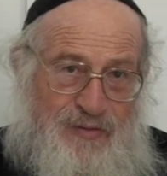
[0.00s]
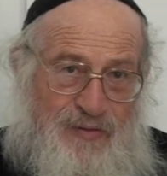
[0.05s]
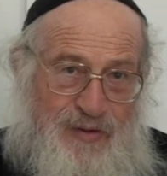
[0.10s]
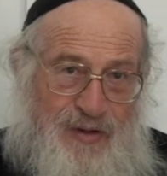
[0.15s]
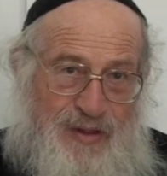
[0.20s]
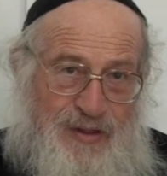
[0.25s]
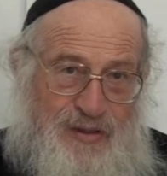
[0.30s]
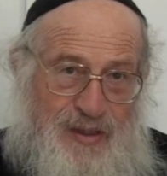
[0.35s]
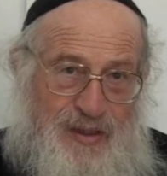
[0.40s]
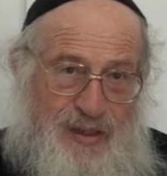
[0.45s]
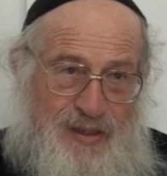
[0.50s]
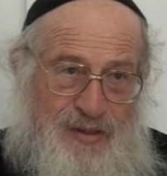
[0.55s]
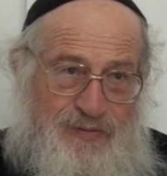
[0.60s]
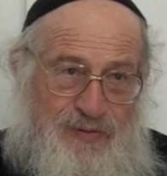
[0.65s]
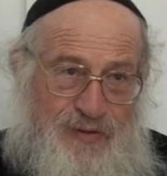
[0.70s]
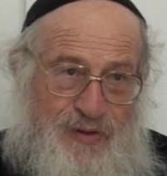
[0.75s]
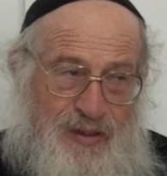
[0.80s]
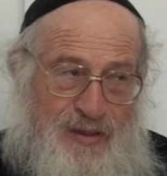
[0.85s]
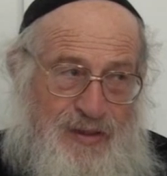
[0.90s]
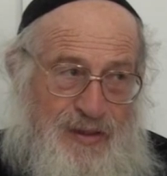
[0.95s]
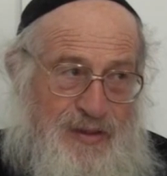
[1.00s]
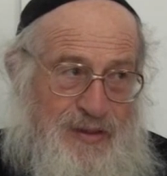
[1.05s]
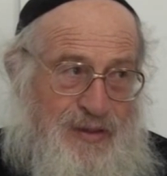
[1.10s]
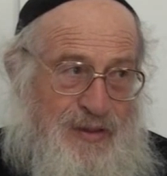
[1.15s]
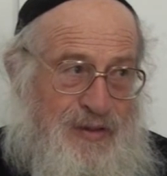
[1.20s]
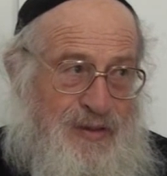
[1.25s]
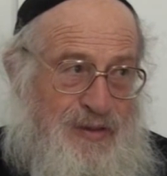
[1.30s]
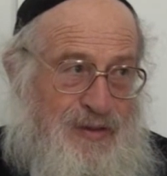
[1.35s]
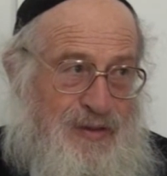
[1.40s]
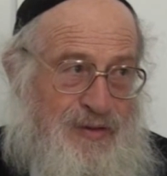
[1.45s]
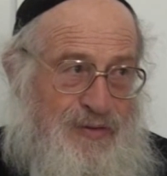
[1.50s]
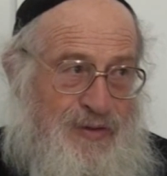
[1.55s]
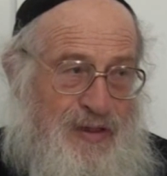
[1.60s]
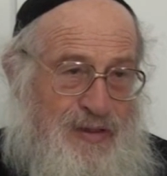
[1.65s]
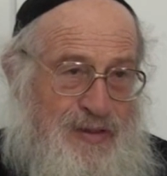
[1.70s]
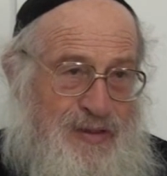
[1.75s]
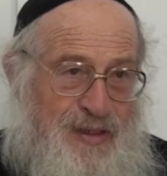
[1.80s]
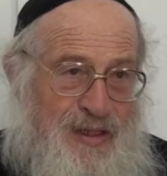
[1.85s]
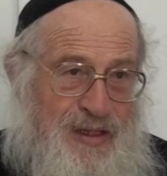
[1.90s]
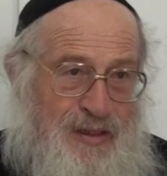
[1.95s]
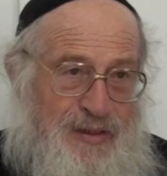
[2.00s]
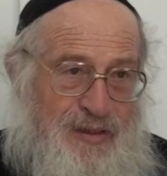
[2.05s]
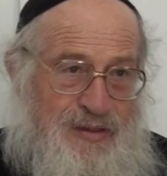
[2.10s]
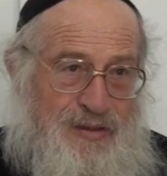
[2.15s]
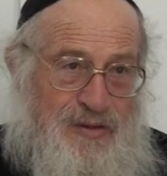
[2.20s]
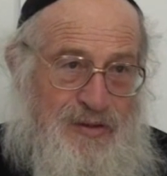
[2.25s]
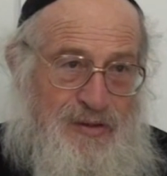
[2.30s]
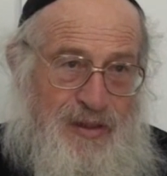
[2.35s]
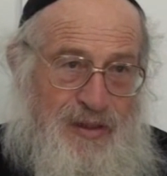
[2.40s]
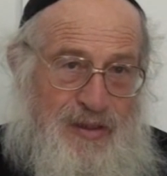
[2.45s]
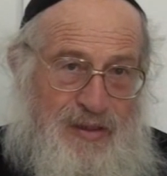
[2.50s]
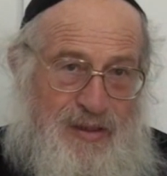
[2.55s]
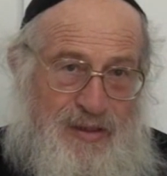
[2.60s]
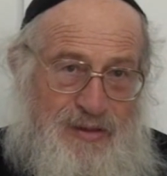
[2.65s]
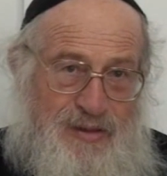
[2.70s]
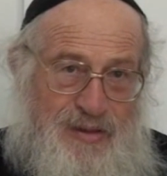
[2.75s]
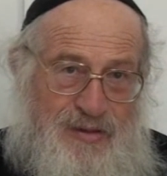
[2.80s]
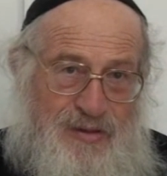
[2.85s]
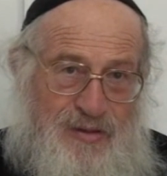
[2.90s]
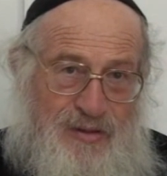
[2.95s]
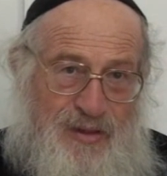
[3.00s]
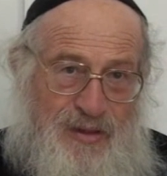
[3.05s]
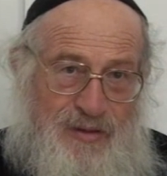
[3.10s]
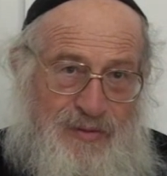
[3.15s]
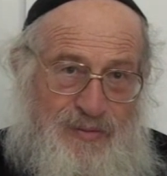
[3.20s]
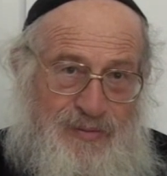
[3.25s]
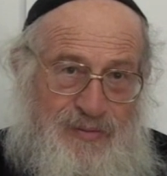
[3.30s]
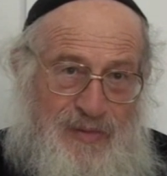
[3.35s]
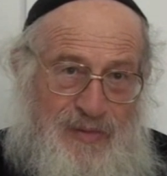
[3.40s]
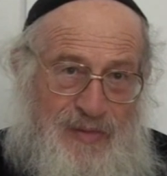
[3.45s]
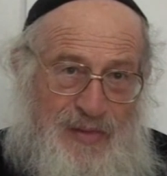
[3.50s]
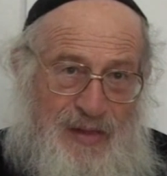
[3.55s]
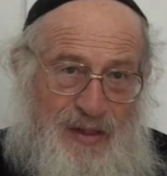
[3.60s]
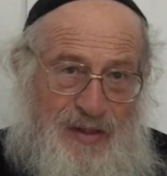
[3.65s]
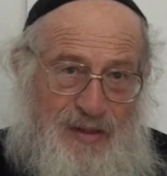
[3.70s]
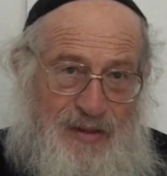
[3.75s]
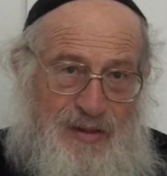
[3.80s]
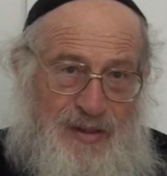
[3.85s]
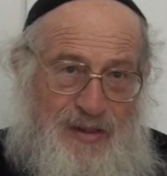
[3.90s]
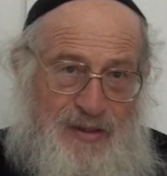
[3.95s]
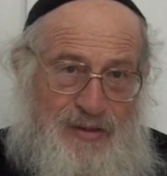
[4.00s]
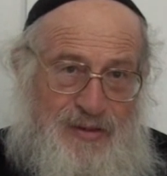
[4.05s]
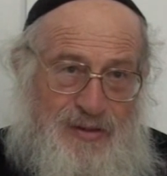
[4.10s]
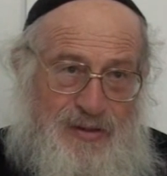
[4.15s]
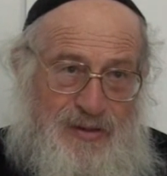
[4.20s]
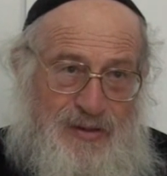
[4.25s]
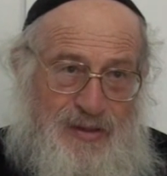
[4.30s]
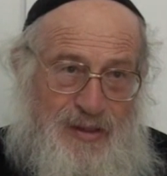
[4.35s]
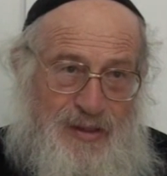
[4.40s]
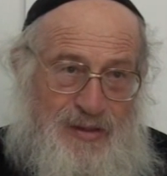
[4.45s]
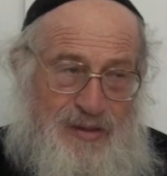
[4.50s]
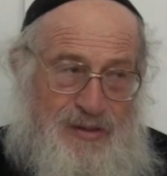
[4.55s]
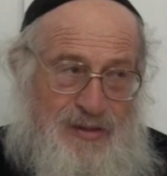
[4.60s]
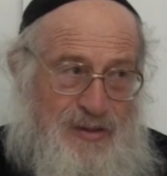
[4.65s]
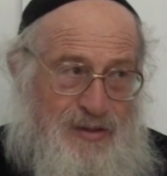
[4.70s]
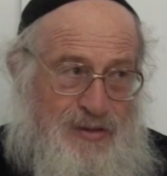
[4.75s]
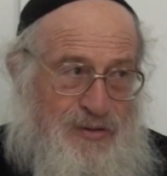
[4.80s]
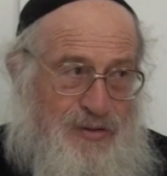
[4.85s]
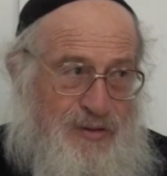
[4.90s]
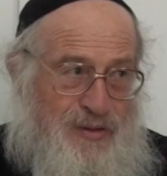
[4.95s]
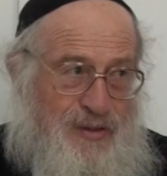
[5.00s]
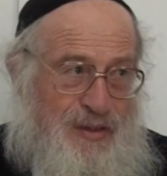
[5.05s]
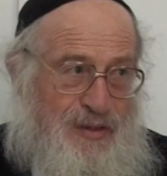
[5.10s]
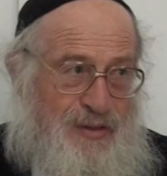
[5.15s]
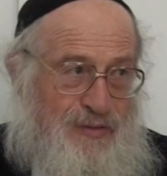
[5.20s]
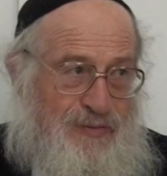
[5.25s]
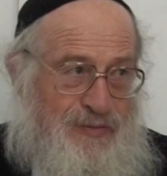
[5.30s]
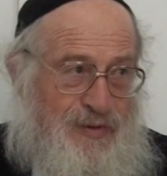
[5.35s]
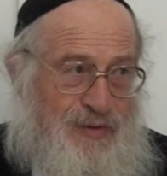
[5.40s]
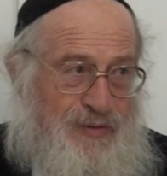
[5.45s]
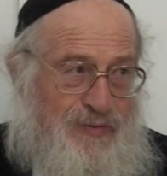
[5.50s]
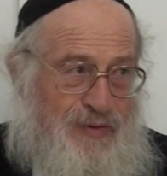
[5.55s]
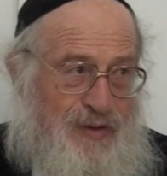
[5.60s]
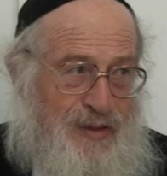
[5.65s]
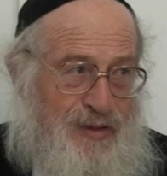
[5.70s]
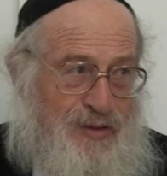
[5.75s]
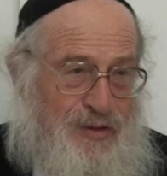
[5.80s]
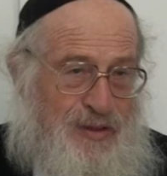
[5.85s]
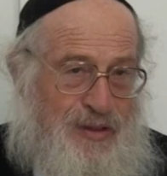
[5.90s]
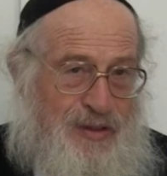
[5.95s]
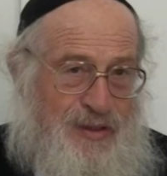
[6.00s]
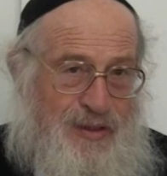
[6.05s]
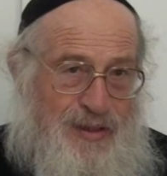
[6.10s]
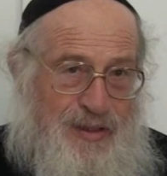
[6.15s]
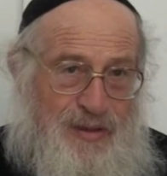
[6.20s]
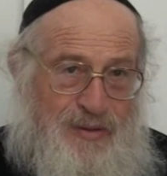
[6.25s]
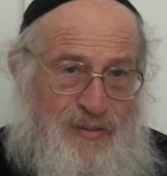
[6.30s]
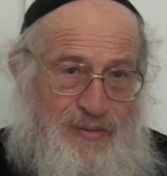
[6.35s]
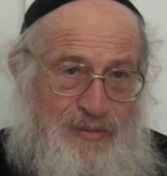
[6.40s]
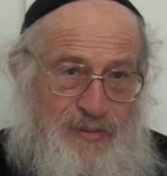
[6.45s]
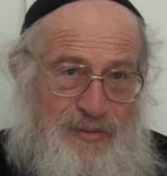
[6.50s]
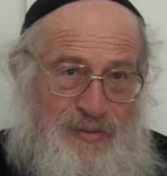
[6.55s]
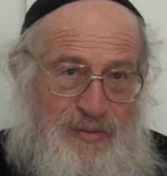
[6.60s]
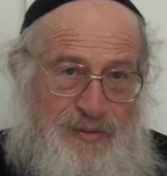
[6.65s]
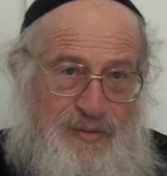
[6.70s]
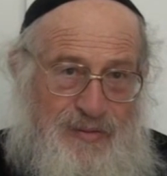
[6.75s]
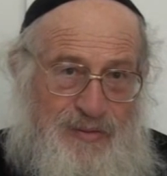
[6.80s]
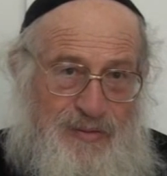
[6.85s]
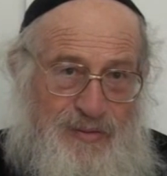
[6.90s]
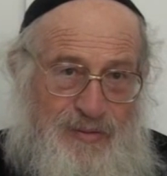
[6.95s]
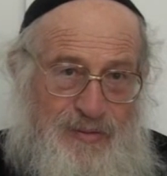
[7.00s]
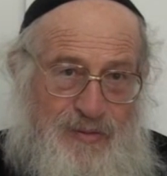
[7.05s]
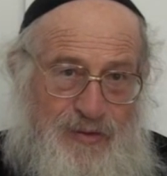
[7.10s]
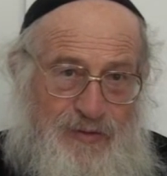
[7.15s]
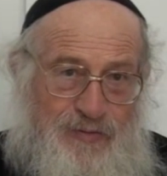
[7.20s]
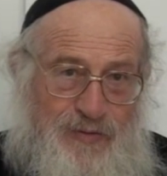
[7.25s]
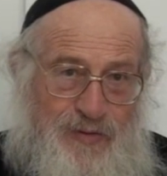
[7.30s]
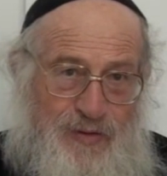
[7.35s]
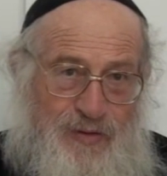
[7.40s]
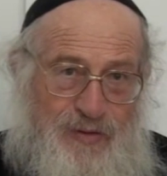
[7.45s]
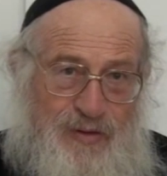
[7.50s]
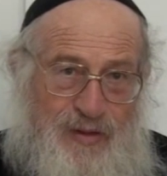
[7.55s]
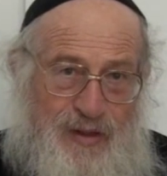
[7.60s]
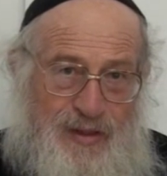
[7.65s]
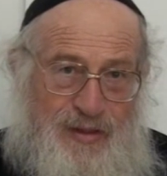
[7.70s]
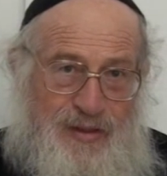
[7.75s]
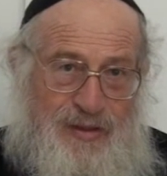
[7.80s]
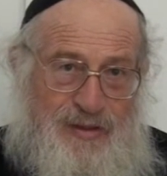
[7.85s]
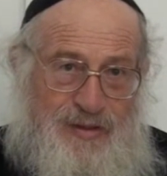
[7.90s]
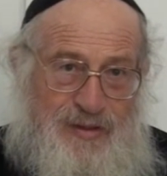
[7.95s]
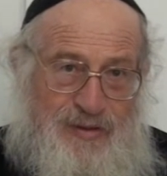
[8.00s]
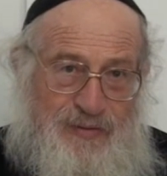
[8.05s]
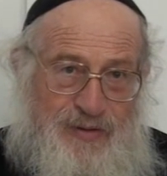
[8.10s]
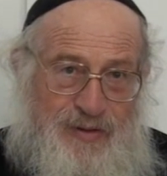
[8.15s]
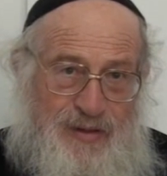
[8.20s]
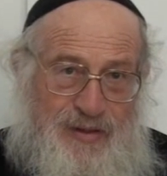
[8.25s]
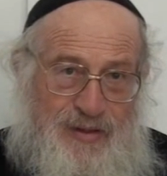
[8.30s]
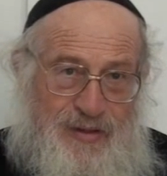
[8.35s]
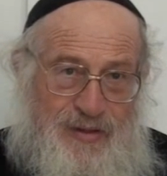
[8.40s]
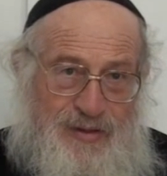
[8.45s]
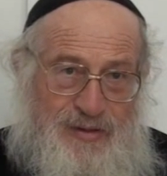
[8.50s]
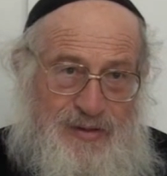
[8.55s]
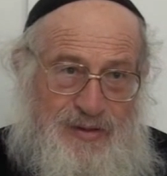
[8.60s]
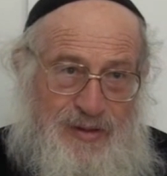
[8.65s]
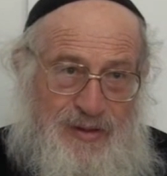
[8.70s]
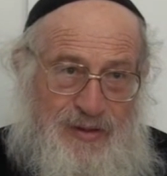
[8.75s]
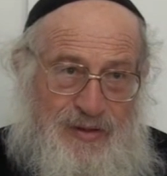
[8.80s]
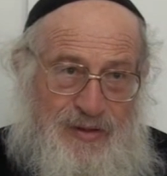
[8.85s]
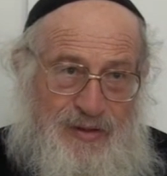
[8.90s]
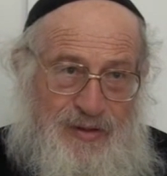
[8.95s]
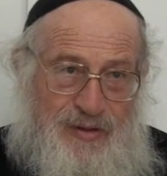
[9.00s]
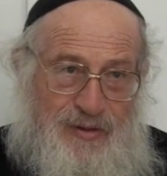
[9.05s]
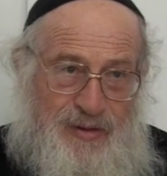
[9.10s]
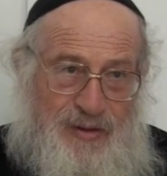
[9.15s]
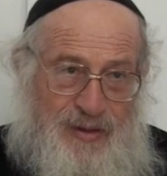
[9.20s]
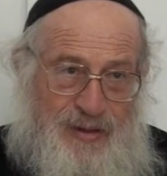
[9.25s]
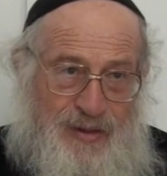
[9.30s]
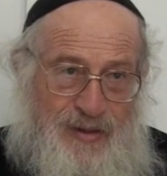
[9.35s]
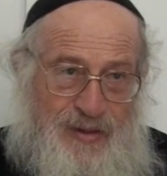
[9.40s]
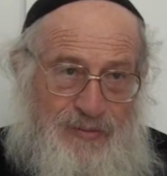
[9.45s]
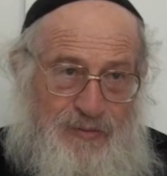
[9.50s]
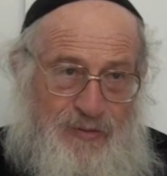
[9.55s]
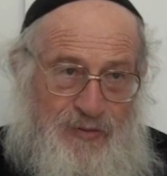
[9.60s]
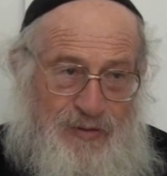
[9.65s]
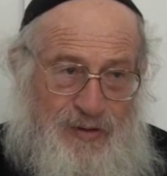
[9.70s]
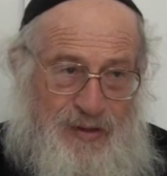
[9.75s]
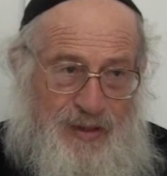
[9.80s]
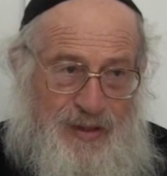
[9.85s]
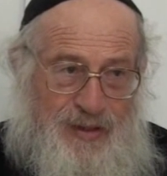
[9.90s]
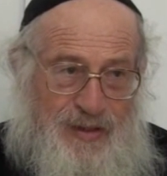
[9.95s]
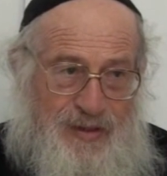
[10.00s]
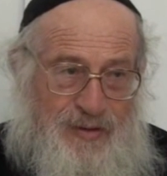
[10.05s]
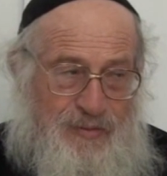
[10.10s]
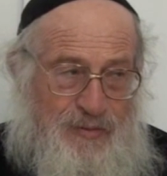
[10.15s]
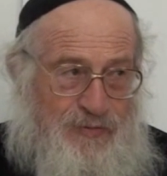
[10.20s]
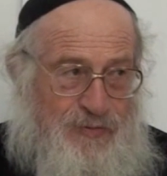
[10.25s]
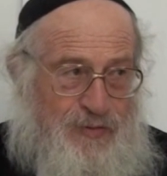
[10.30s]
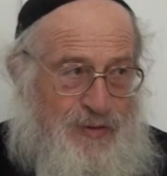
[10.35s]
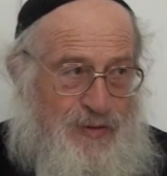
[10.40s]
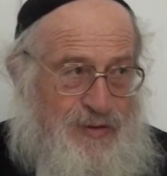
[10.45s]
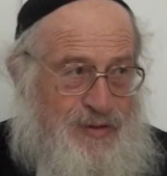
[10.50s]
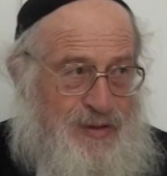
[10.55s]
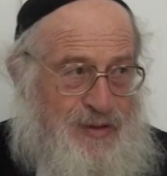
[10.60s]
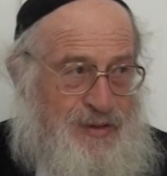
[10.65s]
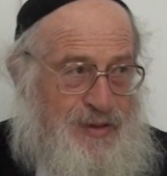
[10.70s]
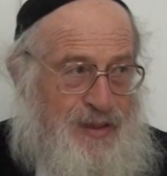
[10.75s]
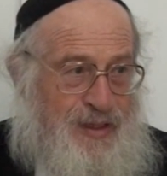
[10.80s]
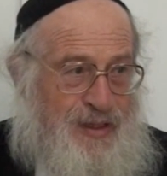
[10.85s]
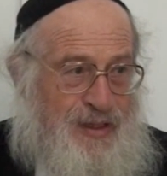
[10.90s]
For the last 400, then started the Torah in Eretz Israel. The student of the Lunar Brain came before 170 years, a little before this.